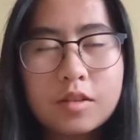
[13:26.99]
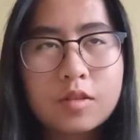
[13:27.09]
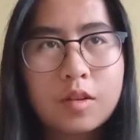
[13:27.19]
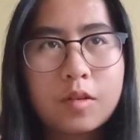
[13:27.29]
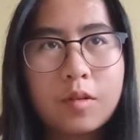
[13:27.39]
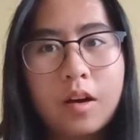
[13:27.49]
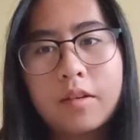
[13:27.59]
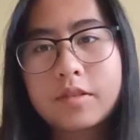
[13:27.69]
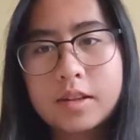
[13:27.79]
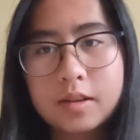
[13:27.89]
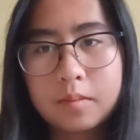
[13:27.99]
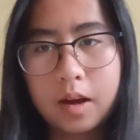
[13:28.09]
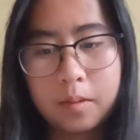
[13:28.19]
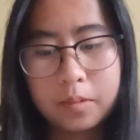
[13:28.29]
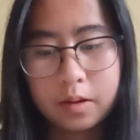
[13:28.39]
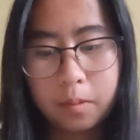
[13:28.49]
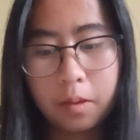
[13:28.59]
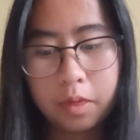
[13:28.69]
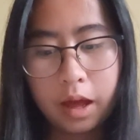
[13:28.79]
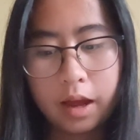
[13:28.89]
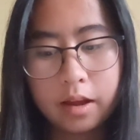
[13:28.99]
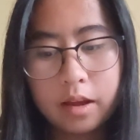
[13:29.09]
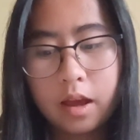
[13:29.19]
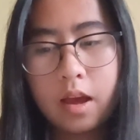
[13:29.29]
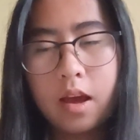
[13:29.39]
So obviously I'm happy about that.